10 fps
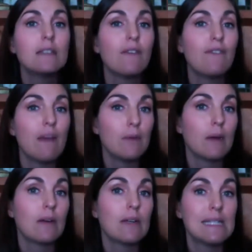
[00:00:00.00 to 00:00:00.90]
to
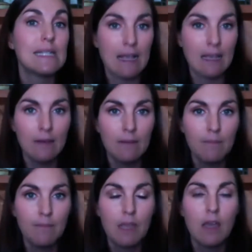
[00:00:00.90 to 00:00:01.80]
February 2nd.
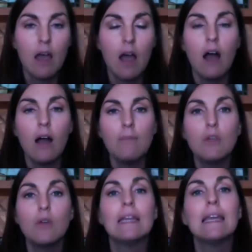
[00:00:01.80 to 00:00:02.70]
You
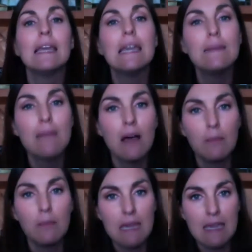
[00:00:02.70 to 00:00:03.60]
can email
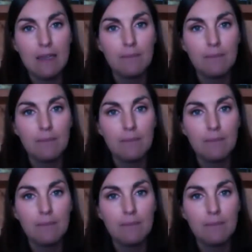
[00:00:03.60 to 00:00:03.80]
me